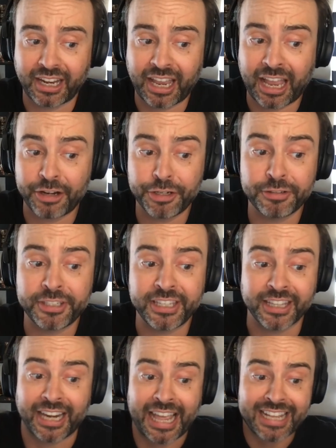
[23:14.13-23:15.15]
How do you see
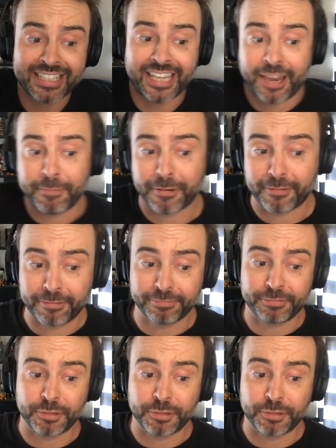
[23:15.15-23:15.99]
the landscape of